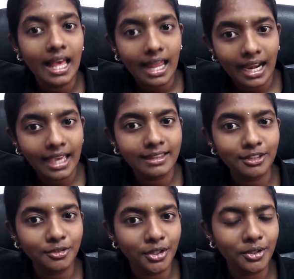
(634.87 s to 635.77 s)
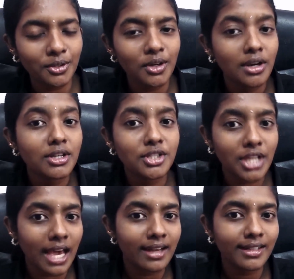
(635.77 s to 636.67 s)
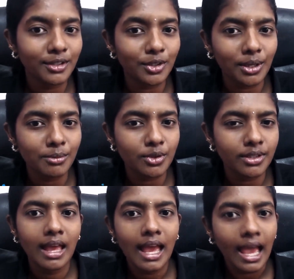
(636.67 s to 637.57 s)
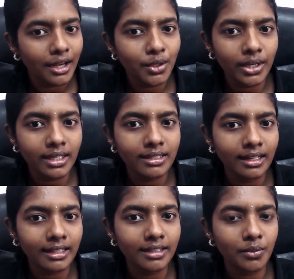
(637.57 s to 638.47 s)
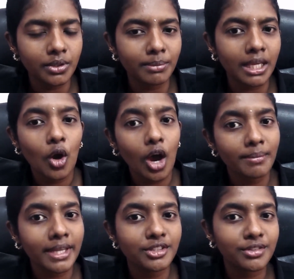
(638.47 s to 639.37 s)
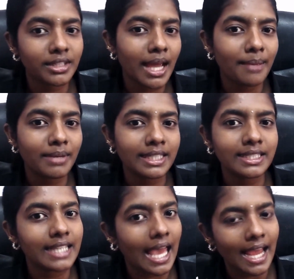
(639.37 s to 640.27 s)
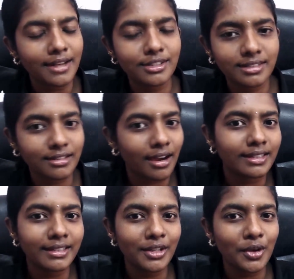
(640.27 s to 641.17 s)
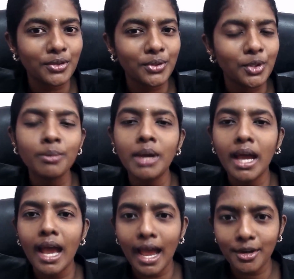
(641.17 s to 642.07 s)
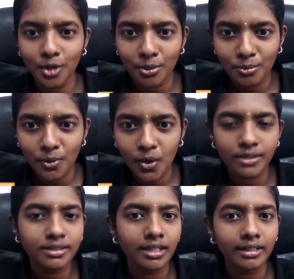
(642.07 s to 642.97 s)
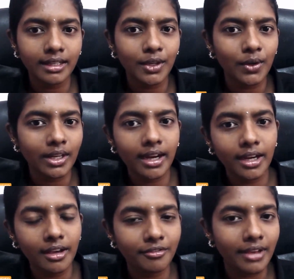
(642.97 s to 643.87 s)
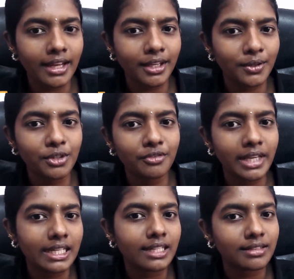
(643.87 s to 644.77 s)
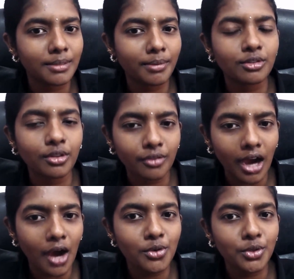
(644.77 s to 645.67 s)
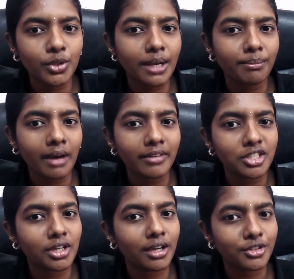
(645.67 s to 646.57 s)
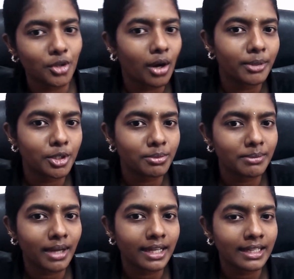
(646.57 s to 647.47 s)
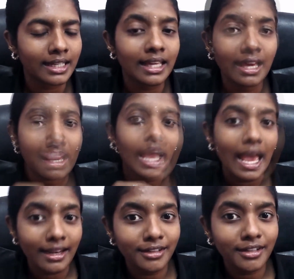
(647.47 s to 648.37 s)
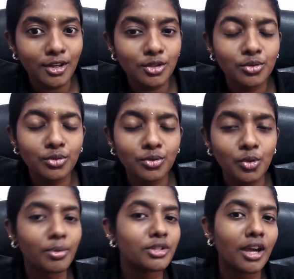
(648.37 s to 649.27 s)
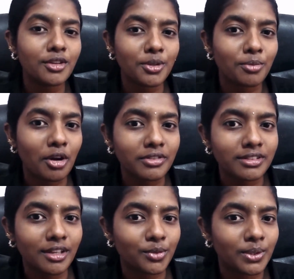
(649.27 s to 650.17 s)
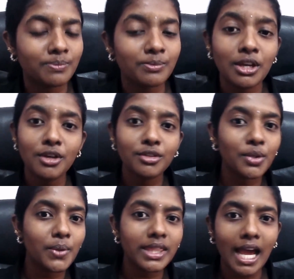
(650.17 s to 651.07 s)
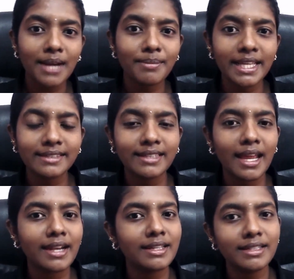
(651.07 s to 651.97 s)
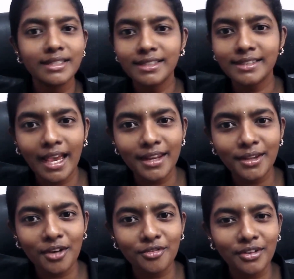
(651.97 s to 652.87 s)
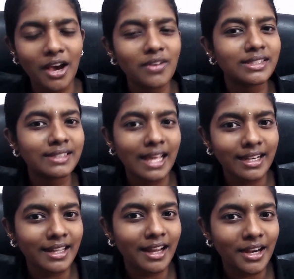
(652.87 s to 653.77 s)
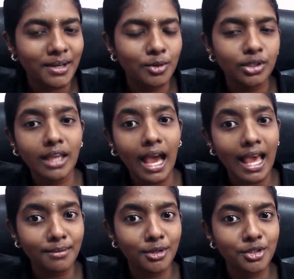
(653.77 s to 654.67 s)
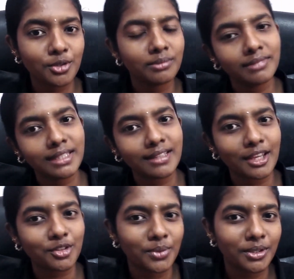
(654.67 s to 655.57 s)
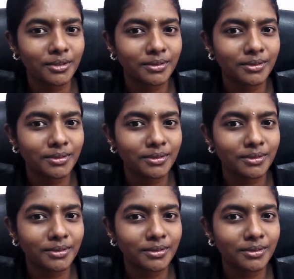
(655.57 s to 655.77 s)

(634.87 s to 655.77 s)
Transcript: like this video, share it in your community, and do get connected with me on my Instagram, LinkedIn, and certainly on YouTube. And you're most certainly going to get very good weekly snippets of how you can power charge your B2B marketing and in turn supercharge your profits as well. So with that being said, signing off for now, Saranya Narayana Moorthy. I'll meet you in the next video.